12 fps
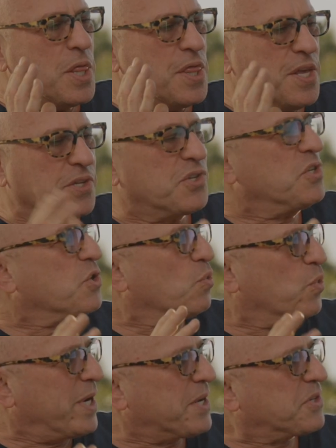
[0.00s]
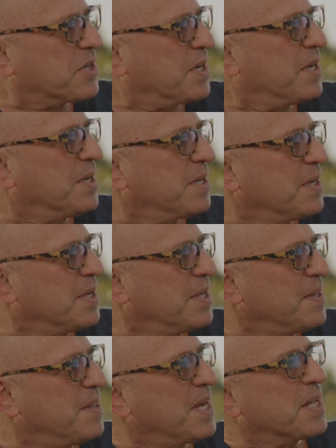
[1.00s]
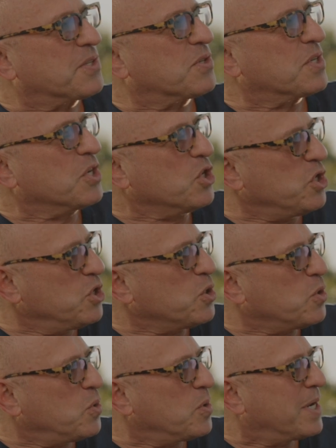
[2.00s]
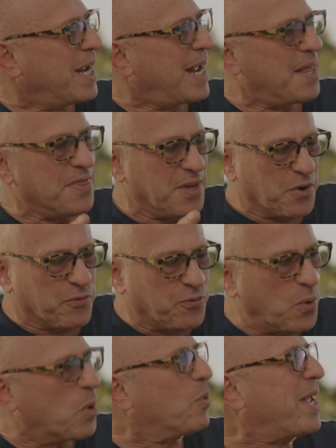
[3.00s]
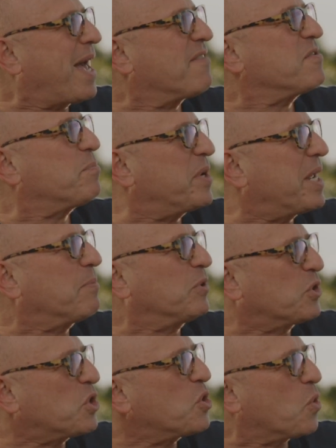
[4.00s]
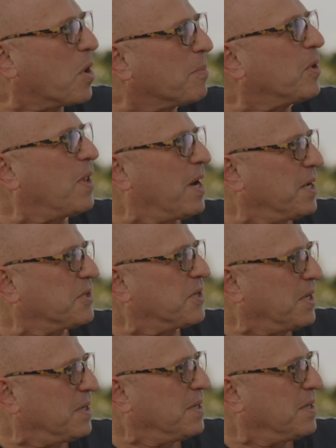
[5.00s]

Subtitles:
this is a risk that's new, and therefore we haven't been able to normalize it.